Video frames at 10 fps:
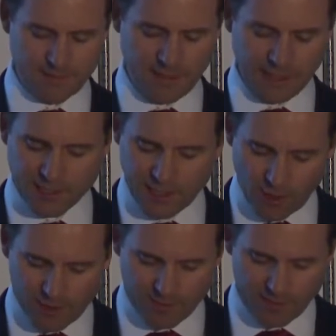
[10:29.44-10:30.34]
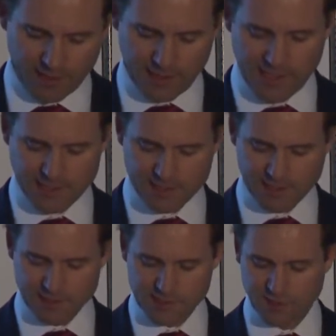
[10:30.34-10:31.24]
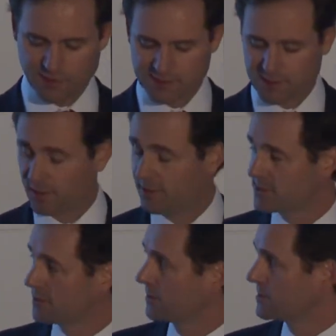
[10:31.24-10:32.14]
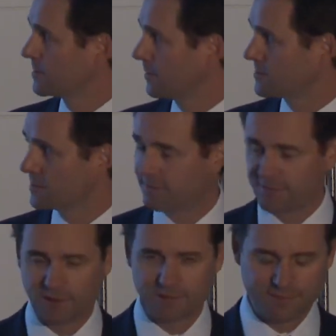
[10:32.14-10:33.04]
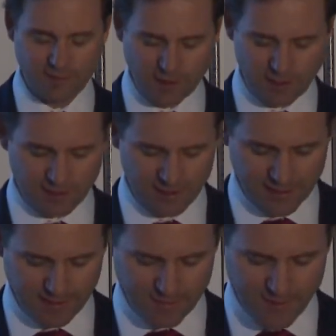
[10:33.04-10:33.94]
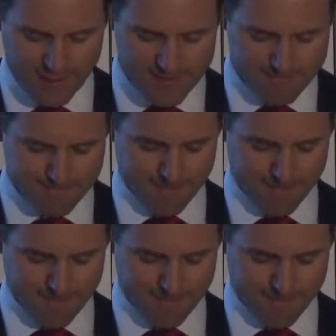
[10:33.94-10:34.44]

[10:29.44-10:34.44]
it can only be engaged in certain times, and those times I've highlighted up there.